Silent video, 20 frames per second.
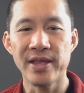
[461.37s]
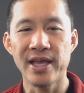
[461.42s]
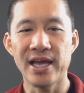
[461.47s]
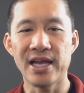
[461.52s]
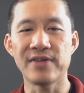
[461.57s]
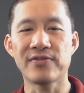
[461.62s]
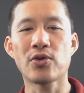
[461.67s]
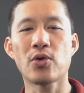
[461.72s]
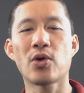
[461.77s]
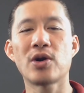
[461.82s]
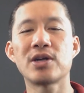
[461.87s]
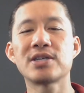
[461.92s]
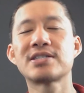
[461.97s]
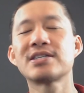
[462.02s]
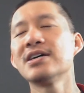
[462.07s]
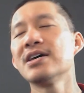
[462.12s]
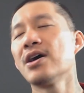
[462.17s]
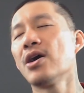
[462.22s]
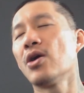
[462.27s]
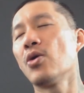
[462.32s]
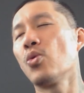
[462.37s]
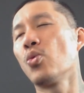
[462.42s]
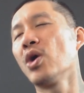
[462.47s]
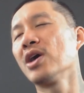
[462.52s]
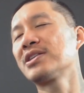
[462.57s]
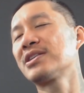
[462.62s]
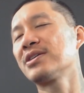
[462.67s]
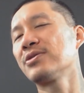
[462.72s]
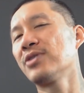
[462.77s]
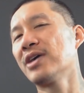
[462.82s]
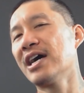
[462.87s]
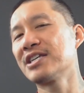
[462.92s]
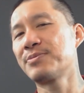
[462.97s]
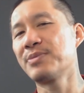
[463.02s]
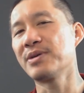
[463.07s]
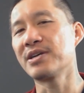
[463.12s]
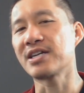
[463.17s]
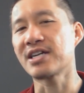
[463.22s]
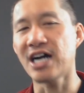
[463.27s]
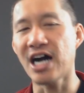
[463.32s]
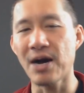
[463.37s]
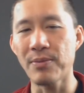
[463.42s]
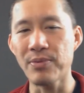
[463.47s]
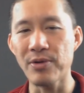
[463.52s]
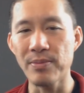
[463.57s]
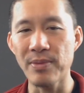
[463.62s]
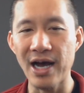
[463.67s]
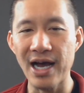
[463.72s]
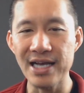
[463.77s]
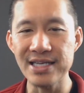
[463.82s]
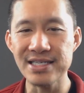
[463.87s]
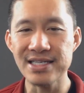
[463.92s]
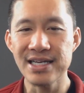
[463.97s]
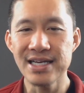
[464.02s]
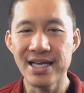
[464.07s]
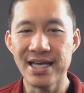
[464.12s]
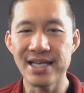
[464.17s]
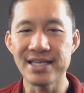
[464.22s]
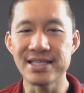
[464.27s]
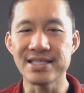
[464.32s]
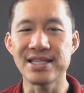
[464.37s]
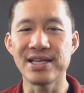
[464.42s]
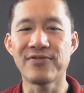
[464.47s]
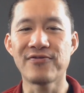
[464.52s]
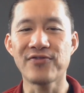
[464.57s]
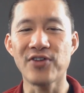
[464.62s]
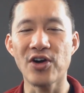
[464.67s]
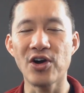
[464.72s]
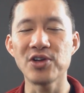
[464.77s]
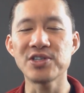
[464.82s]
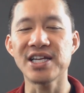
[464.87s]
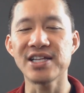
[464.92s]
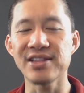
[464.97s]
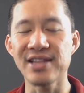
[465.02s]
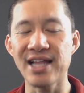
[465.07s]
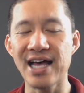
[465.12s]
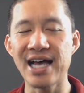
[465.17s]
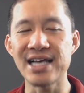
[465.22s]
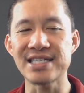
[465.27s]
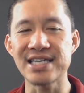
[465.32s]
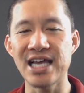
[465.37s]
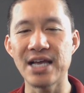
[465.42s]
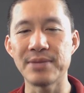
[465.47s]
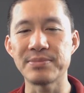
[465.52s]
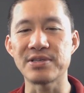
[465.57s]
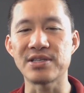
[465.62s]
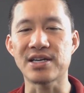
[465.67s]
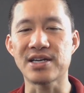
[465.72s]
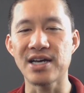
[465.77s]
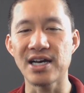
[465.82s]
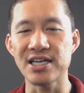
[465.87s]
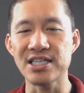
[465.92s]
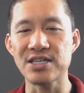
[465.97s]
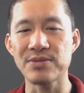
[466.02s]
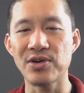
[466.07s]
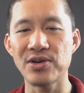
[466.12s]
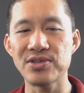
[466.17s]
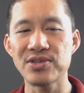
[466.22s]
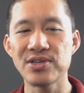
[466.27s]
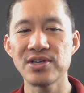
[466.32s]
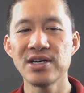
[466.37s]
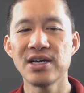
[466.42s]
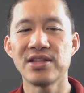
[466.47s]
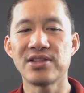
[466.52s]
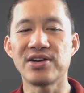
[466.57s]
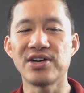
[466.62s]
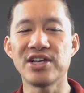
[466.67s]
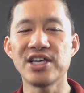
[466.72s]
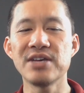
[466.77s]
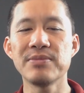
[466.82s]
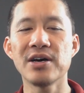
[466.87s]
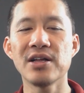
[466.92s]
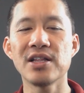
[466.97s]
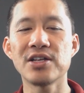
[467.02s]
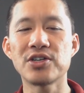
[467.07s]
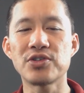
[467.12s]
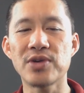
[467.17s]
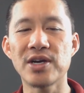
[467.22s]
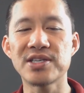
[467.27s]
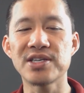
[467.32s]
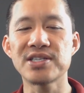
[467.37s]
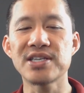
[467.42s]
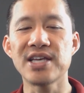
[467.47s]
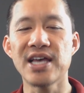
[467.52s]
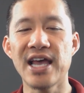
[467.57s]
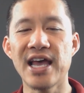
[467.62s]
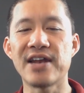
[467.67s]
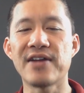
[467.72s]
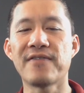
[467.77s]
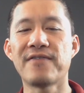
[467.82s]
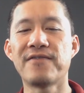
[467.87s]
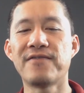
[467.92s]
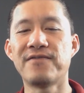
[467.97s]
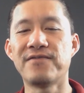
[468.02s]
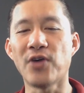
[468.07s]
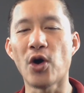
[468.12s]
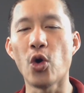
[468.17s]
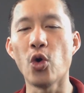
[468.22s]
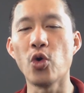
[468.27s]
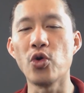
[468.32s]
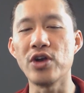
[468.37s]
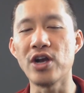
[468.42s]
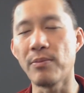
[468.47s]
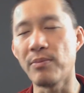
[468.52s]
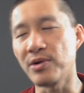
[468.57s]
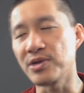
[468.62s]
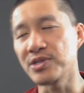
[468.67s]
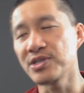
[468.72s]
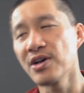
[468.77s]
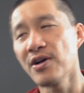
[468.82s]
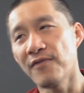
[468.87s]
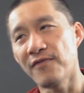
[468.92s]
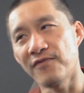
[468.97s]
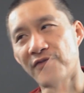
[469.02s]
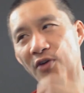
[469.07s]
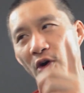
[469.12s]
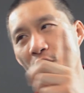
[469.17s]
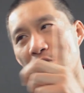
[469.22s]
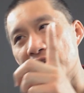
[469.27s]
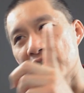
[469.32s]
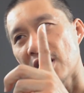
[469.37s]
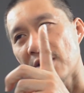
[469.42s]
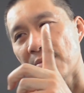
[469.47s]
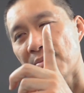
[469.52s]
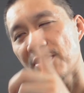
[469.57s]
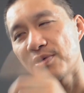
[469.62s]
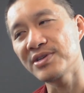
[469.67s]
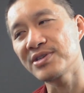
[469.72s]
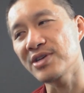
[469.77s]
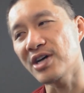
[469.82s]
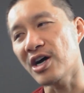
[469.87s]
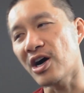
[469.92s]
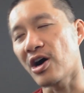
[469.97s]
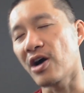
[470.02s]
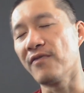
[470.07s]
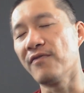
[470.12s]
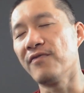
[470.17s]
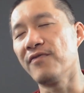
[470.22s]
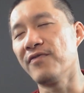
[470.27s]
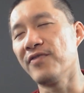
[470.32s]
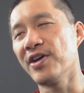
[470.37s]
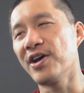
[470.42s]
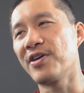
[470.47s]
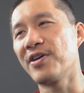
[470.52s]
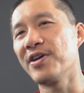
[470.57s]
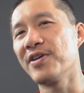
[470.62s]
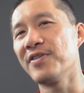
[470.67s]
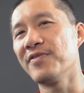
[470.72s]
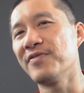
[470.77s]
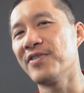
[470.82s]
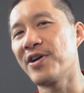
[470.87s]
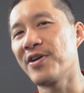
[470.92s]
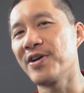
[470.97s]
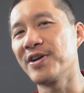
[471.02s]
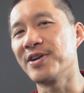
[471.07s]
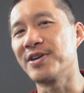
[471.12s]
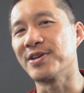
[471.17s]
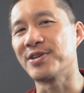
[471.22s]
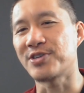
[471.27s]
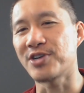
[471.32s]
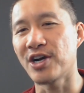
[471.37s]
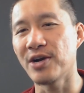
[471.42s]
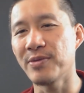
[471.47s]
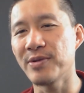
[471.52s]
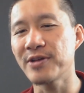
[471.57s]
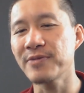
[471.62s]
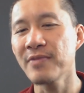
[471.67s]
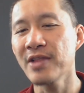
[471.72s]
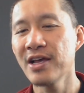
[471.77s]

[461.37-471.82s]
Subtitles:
And of course, what has been compromised is the first and last names of the customers, their email addresses, and phone numbers. Phone numbers are very, very disturbing.